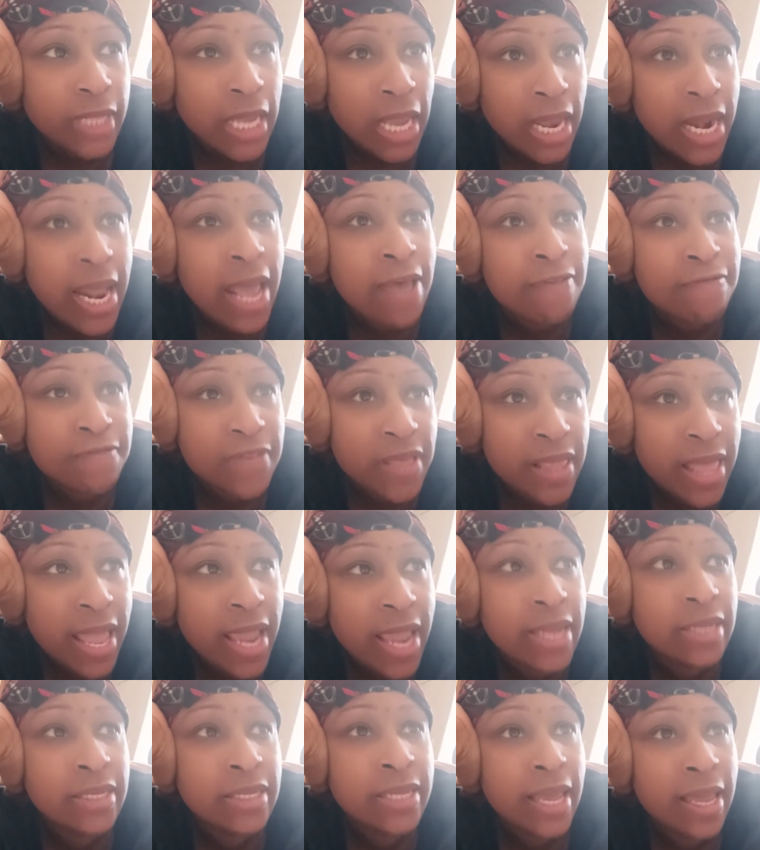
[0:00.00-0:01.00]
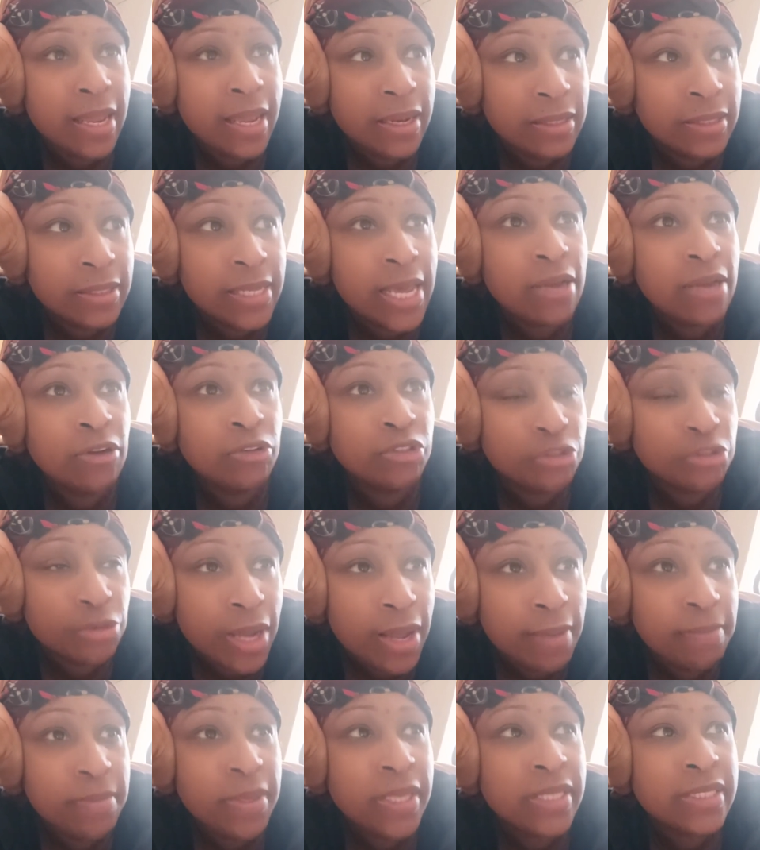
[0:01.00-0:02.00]
And I feel like that Donald
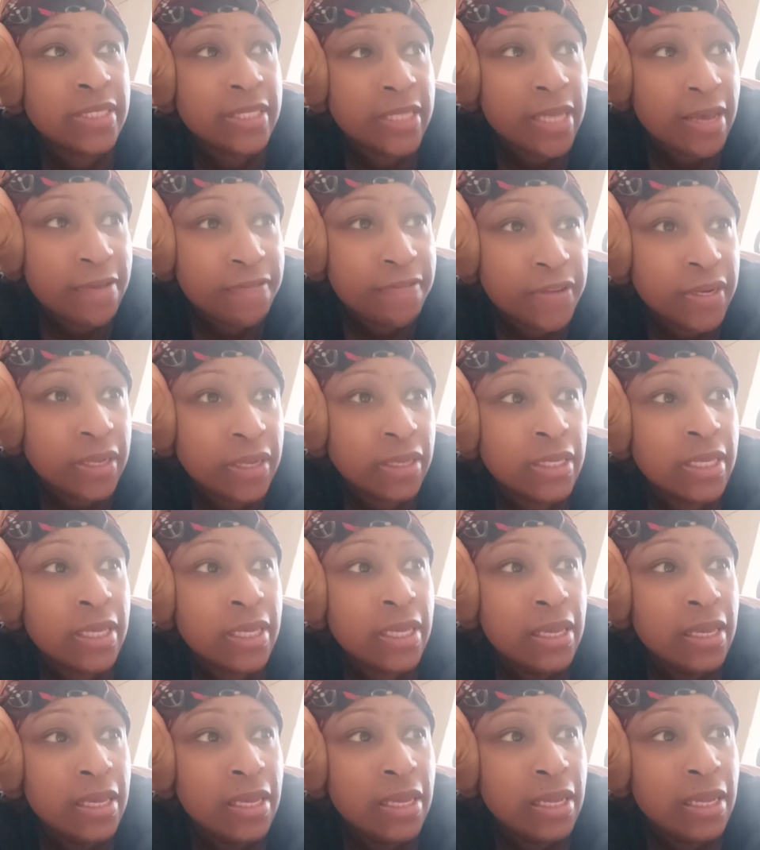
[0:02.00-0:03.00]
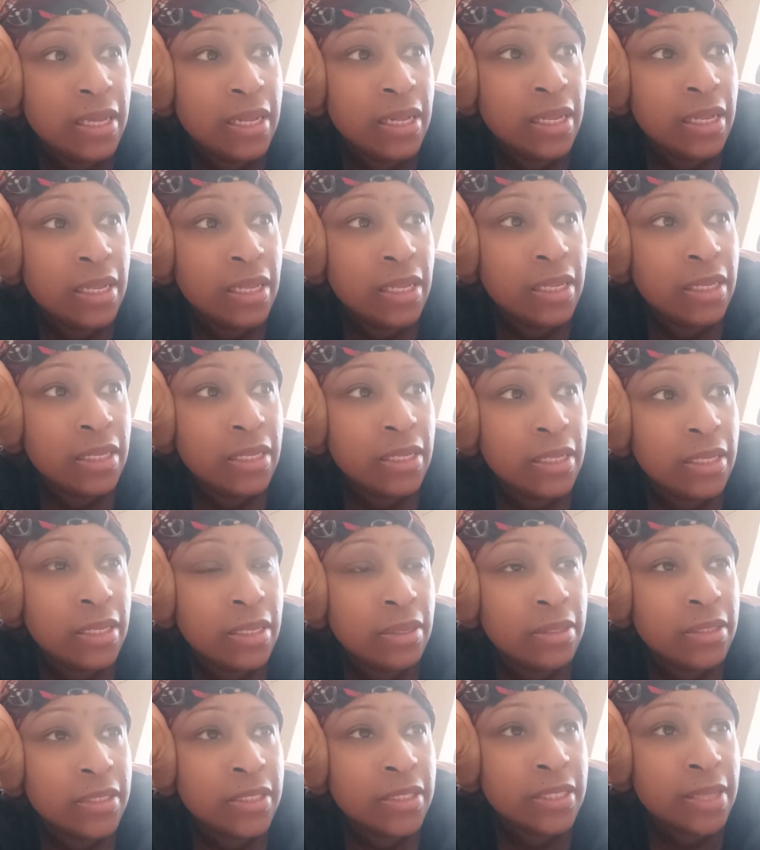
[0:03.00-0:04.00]
Trump is definitely
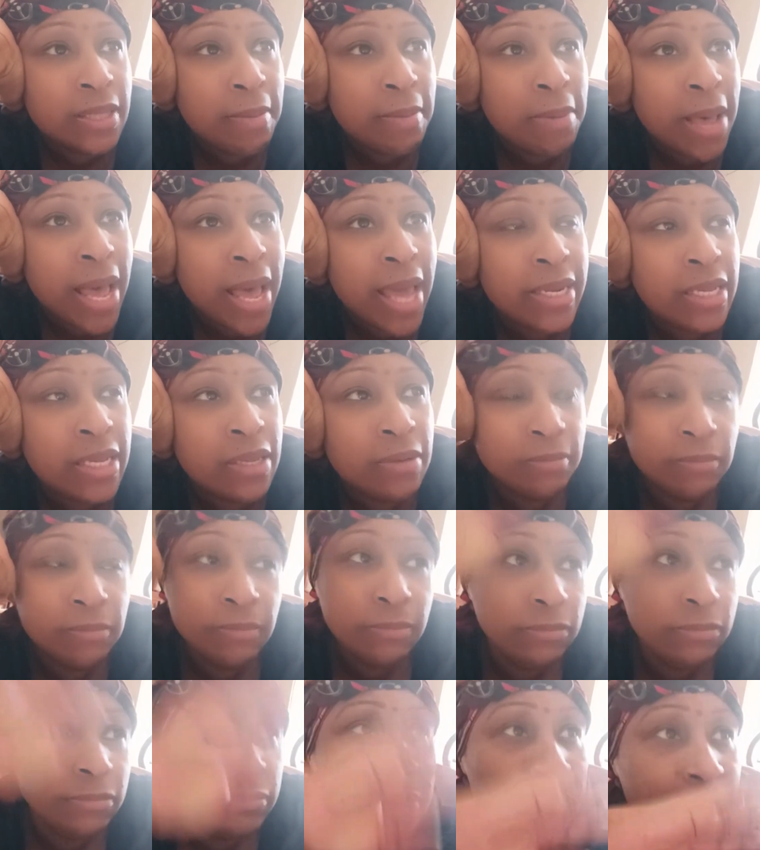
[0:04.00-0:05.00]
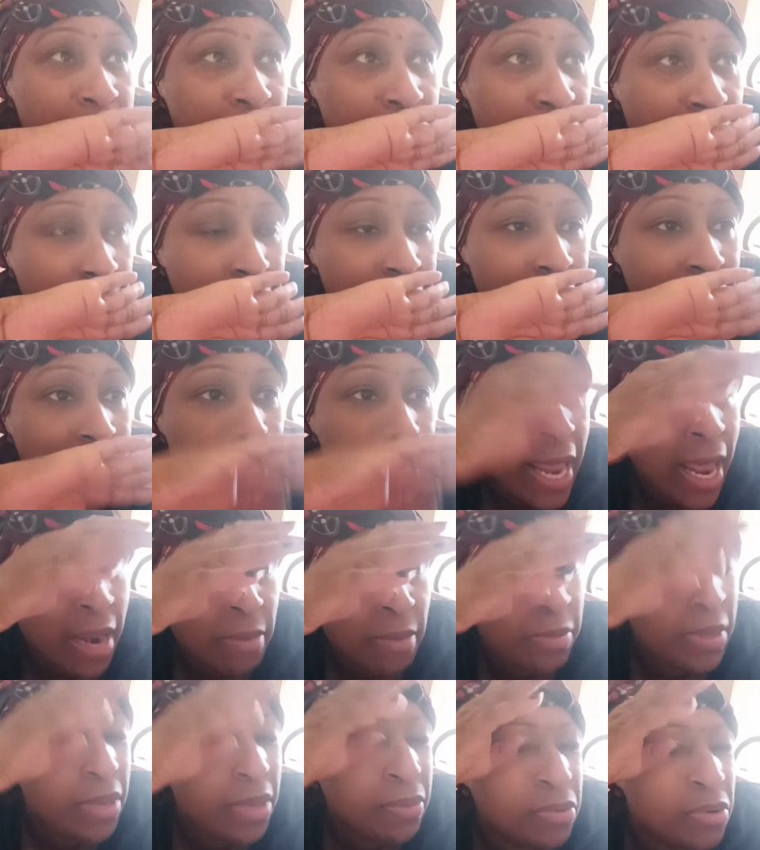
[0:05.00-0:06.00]
somebody that a
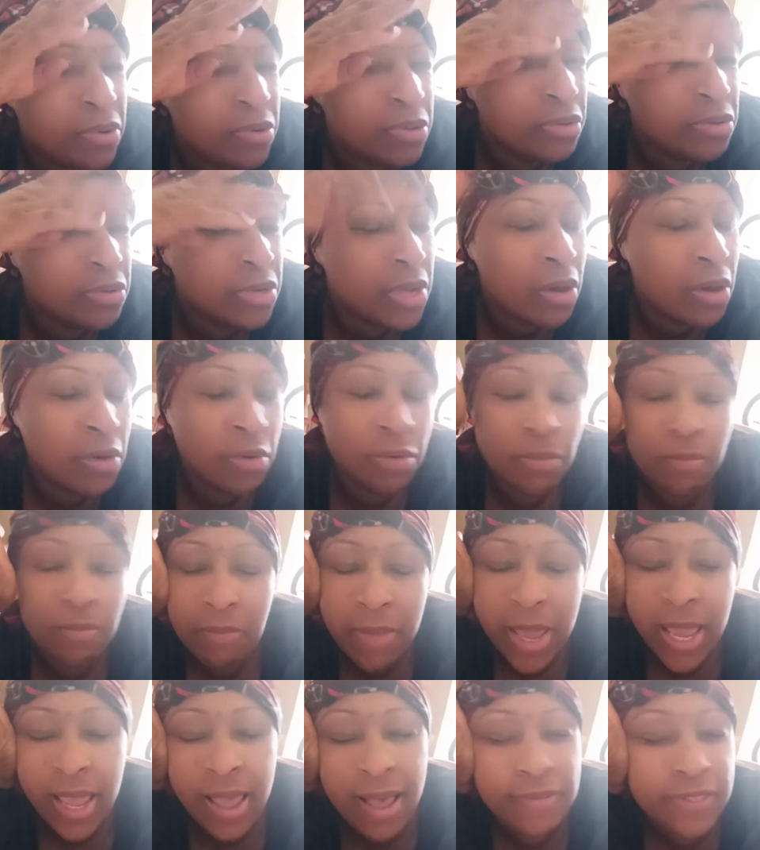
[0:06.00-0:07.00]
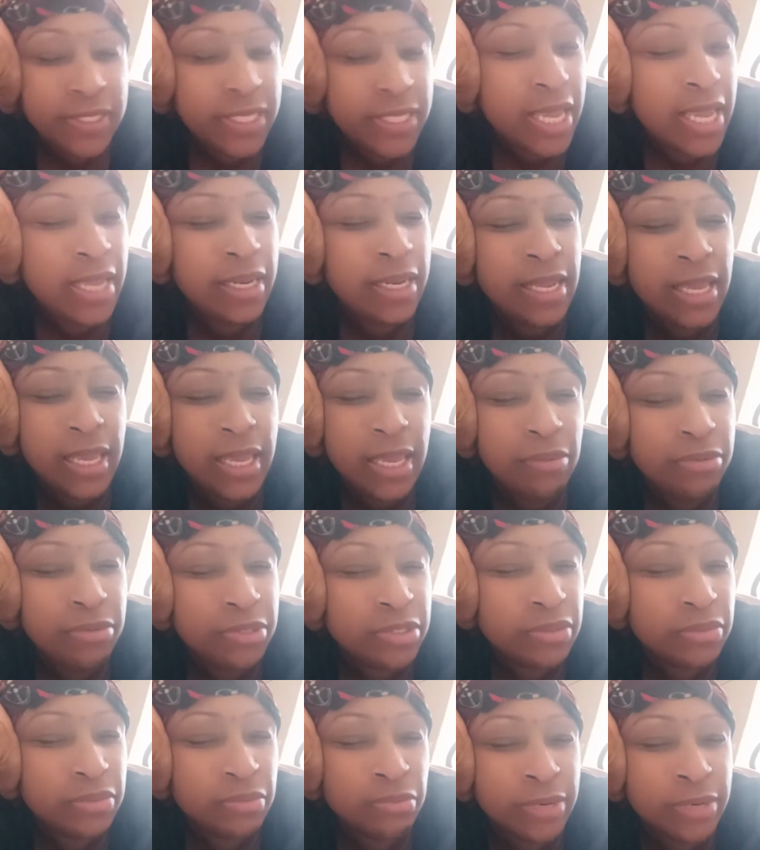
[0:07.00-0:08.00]
lot of people, may have said that he
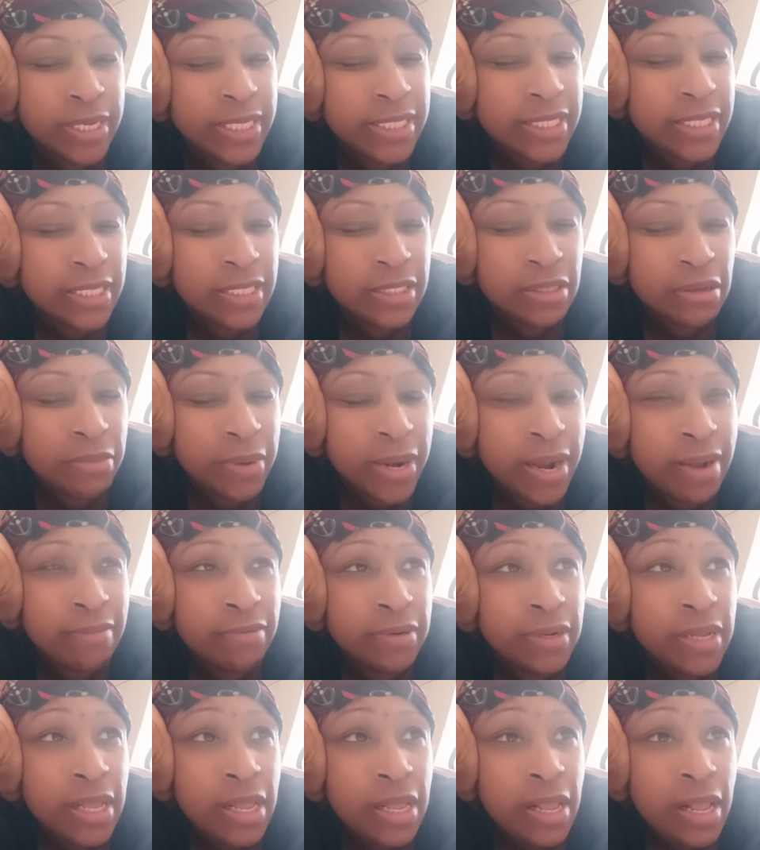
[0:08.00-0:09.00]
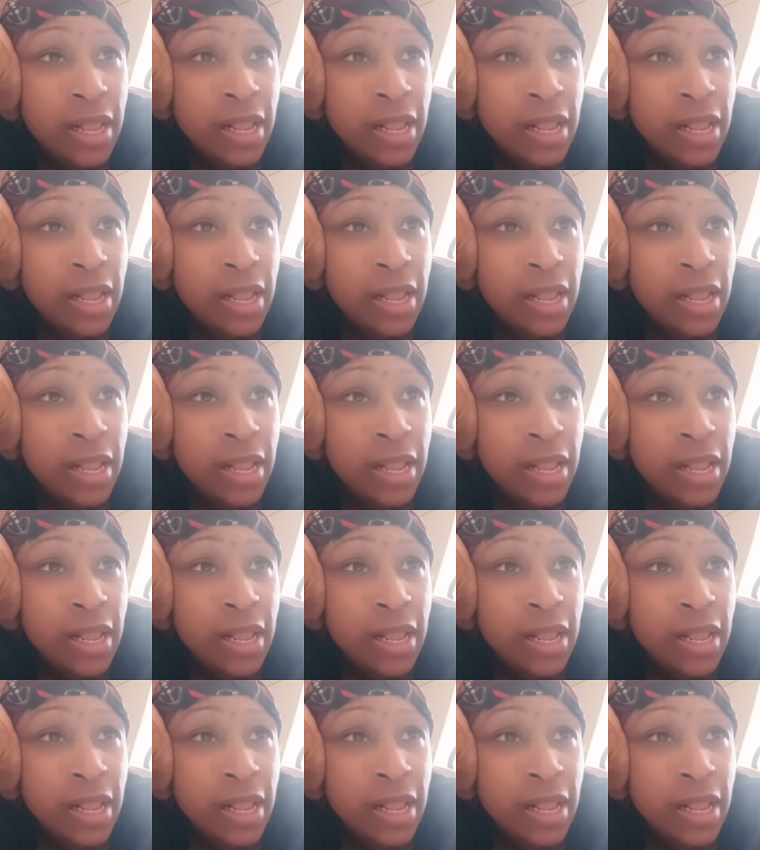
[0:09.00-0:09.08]
was racist or whatever.